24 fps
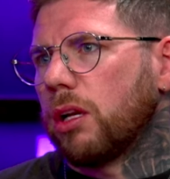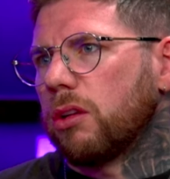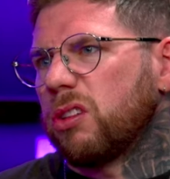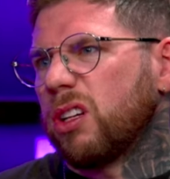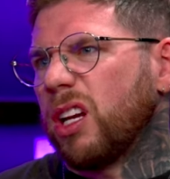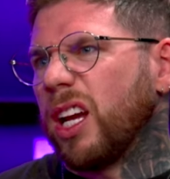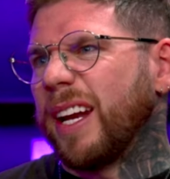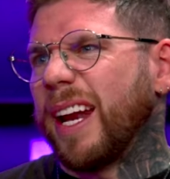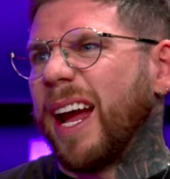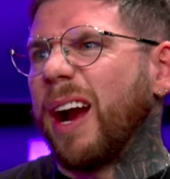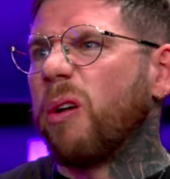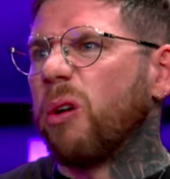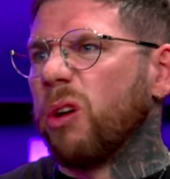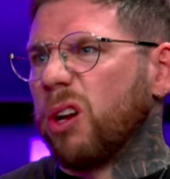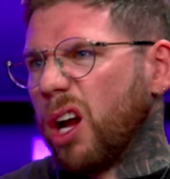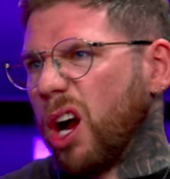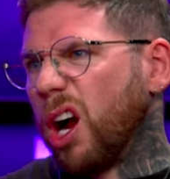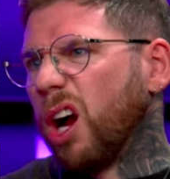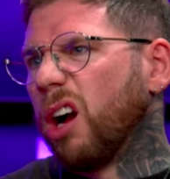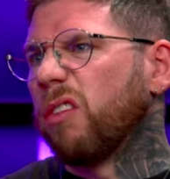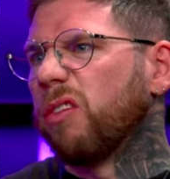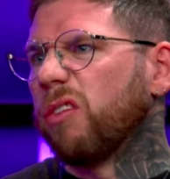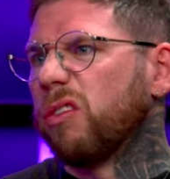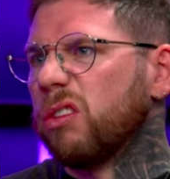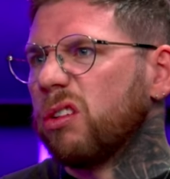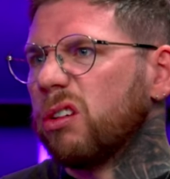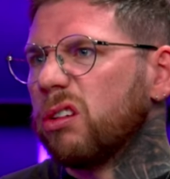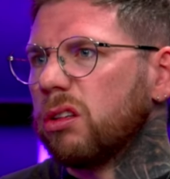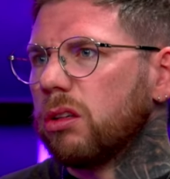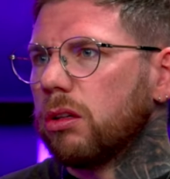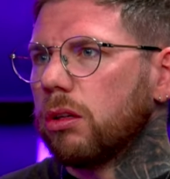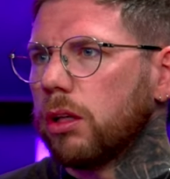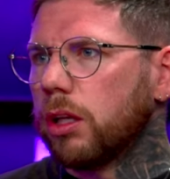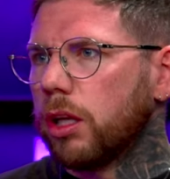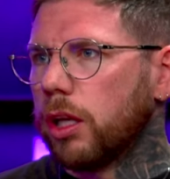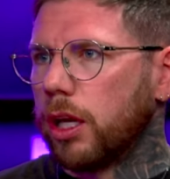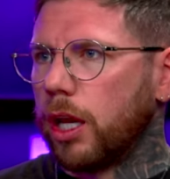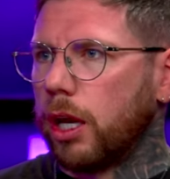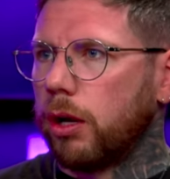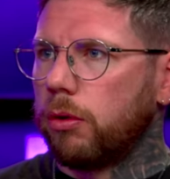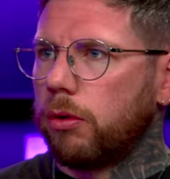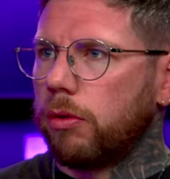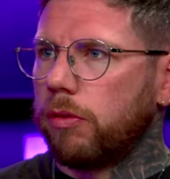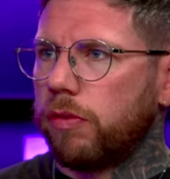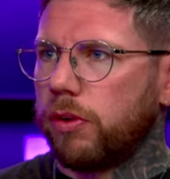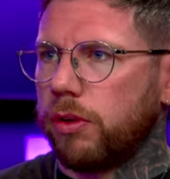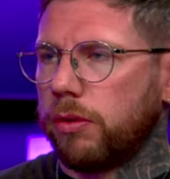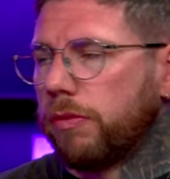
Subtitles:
it's an hour and a half. You know, for